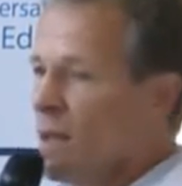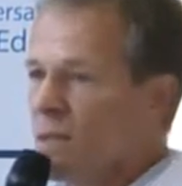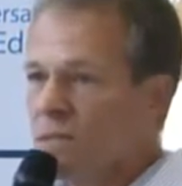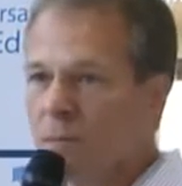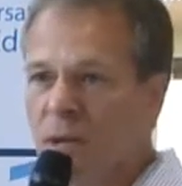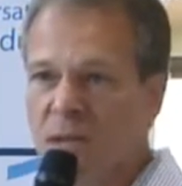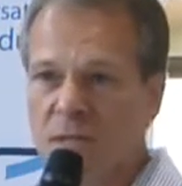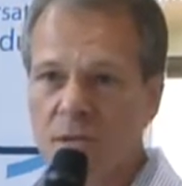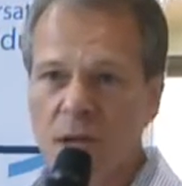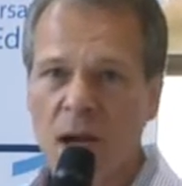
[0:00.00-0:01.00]
Some guys
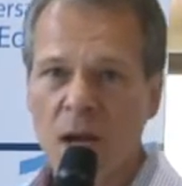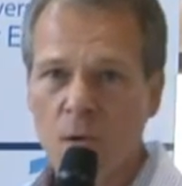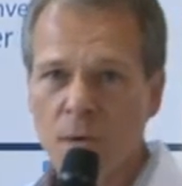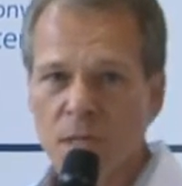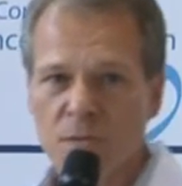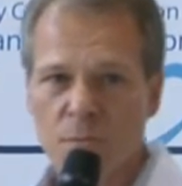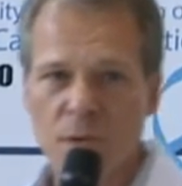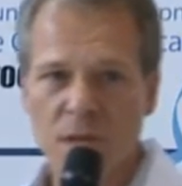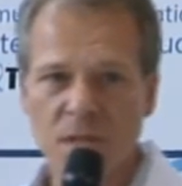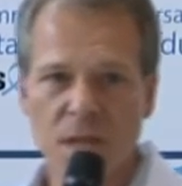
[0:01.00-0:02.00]
are at higher risk for
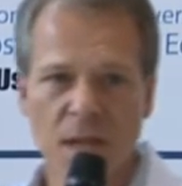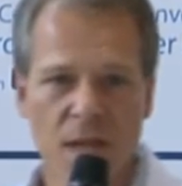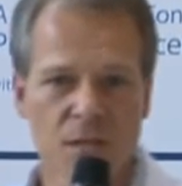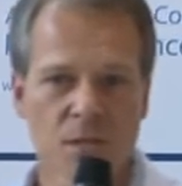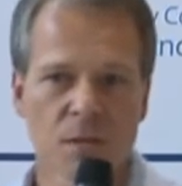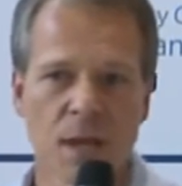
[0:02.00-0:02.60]
prostate cancer.